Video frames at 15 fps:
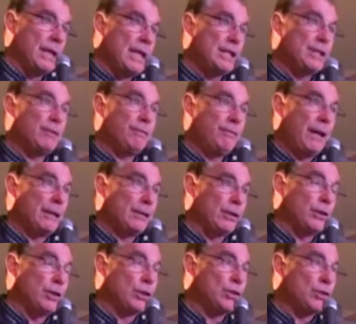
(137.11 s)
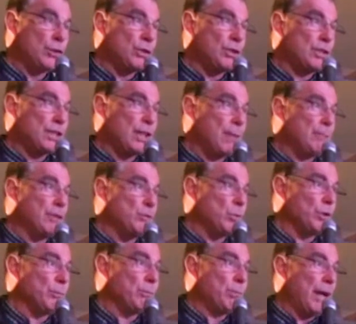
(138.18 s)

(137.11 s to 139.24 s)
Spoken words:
is the fact that the insurance companies wouldn't